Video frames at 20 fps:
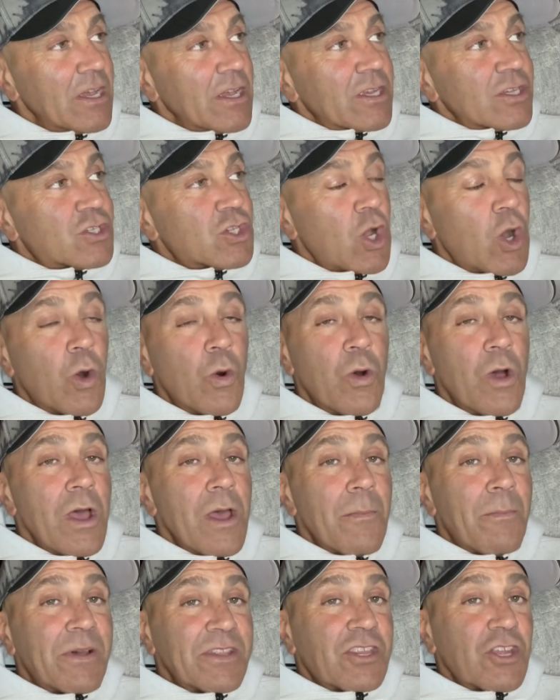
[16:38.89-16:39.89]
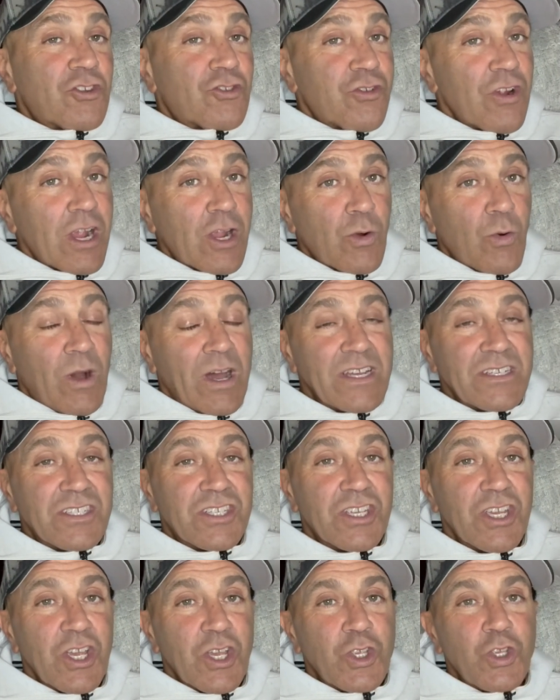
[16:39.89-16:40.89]
So, but the trick
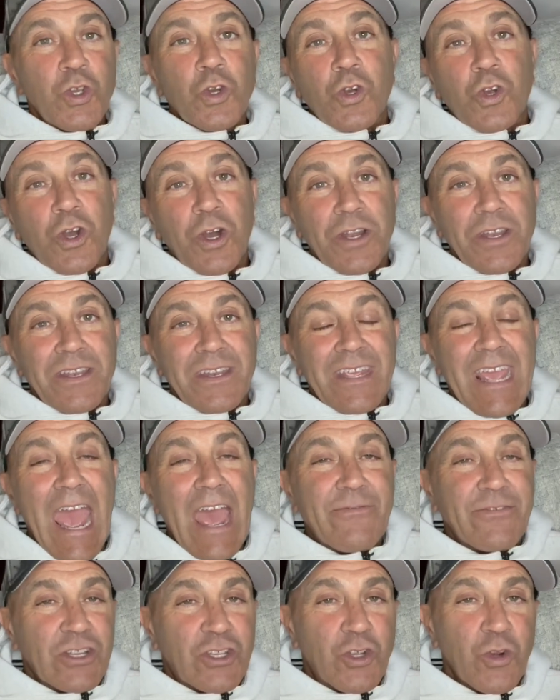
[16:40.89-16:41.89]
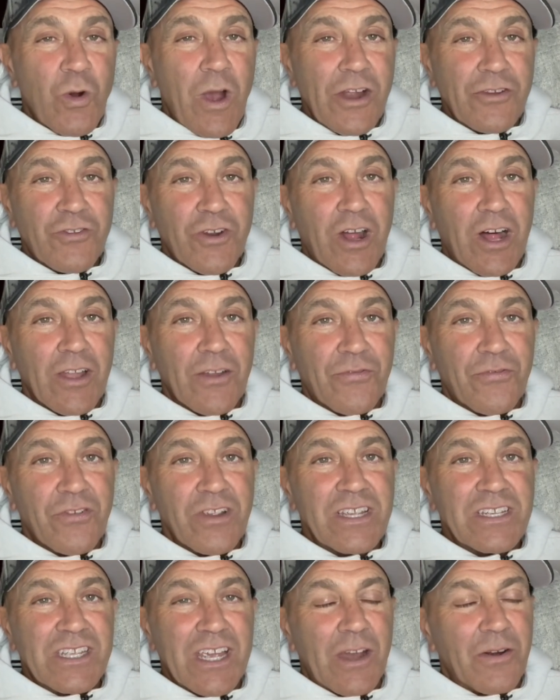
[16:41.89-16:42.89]
was you couldn't have a $200
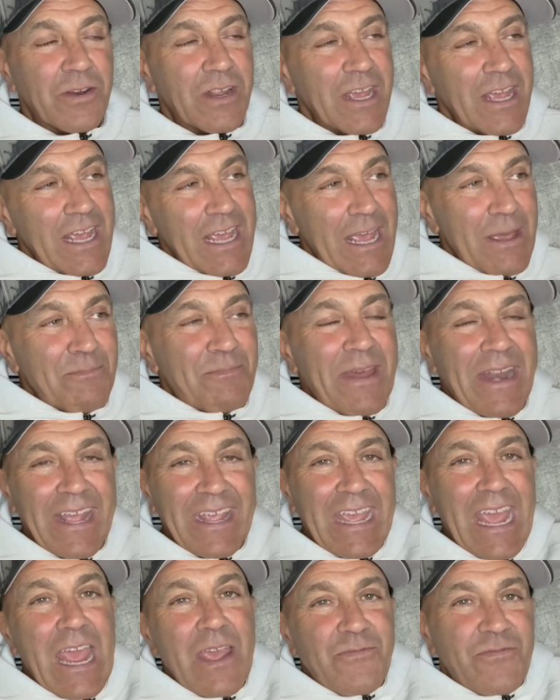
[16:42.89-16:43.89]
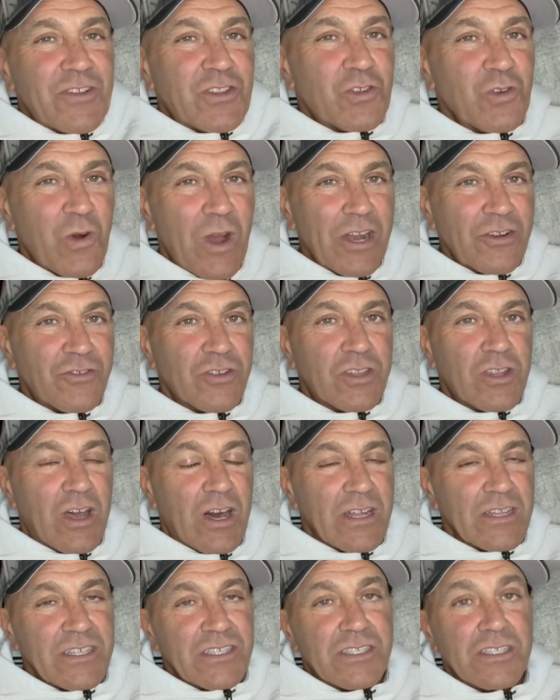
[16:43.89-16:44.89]
freeze-out and bet a game for
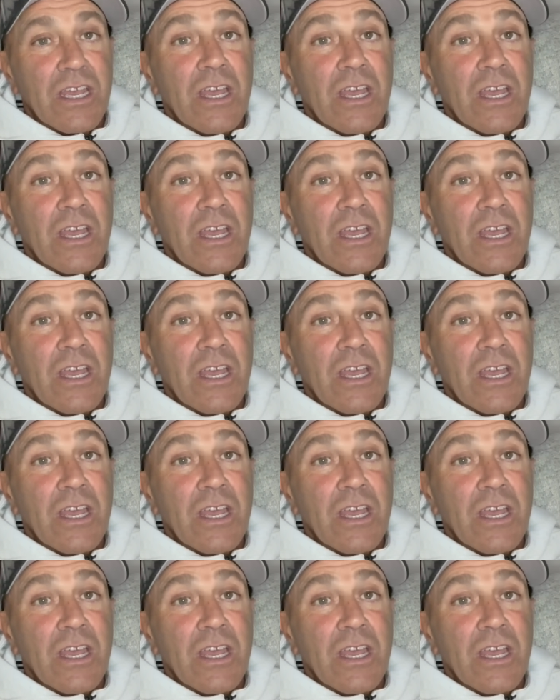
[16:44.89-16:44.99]
$200.